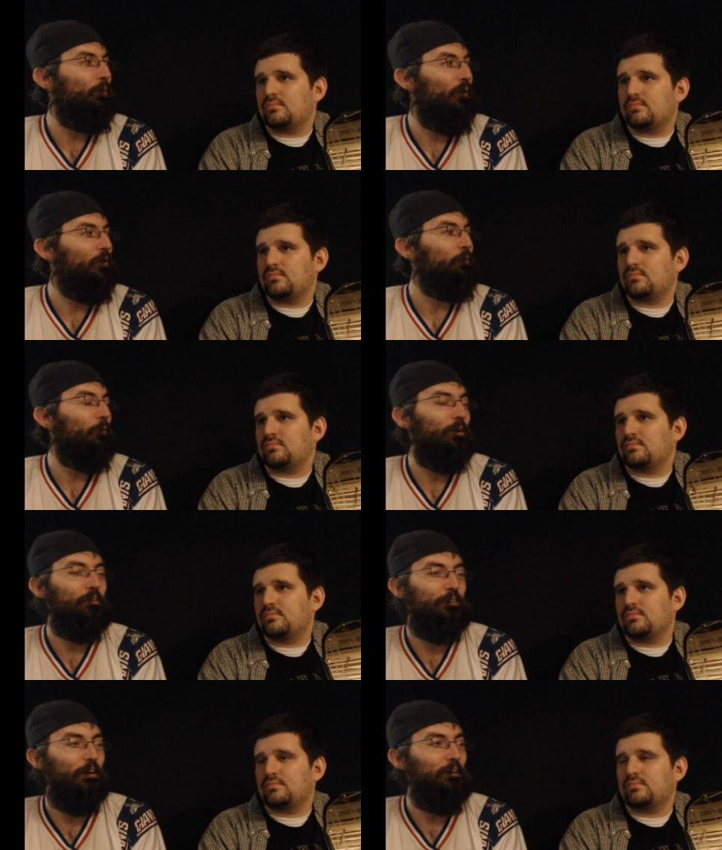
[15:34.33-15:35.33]
Speaker 1: point where
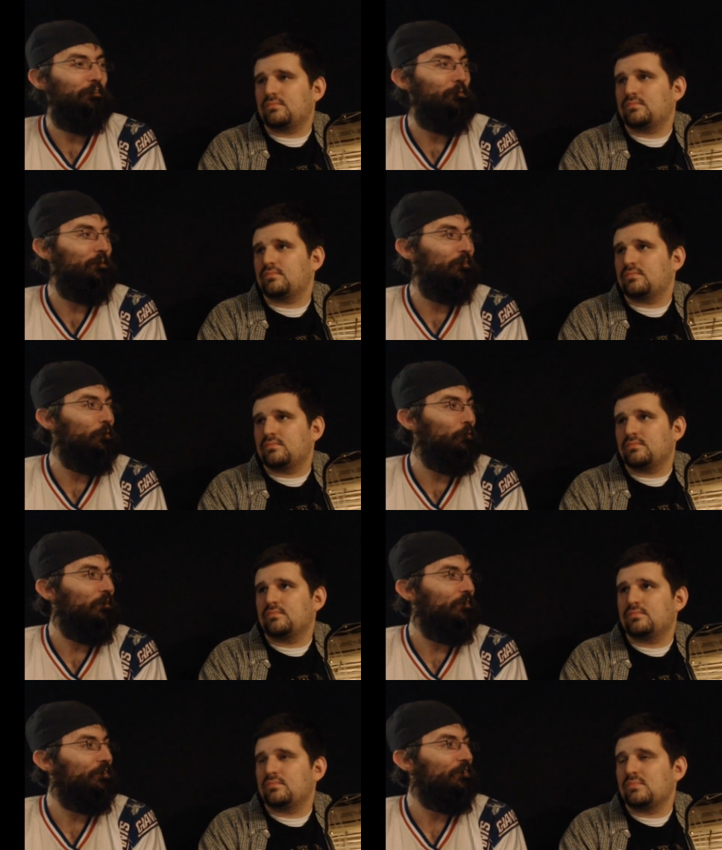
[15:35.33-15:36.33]
it's getting to be too
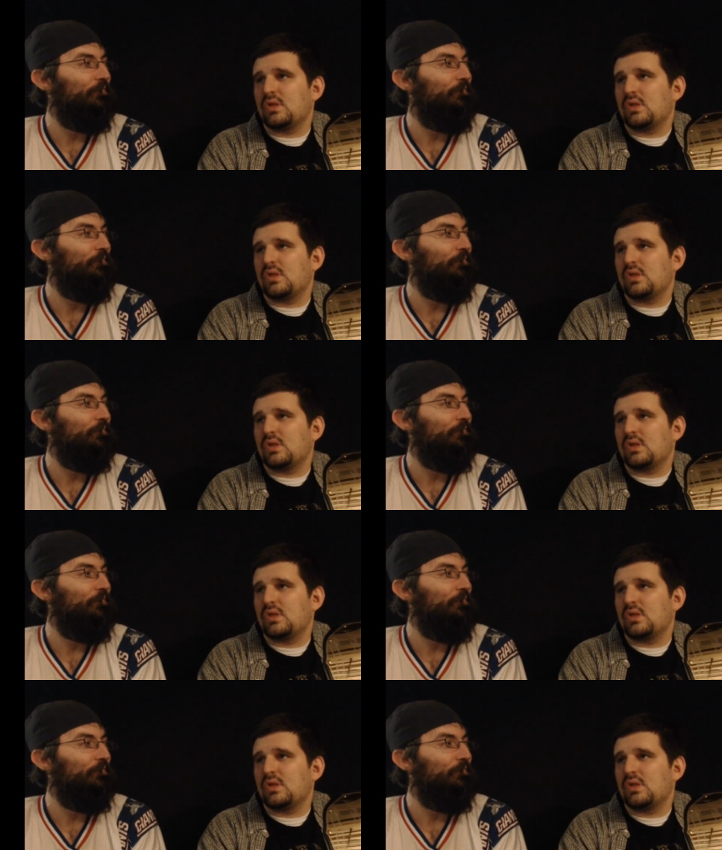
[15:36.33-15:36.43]
much?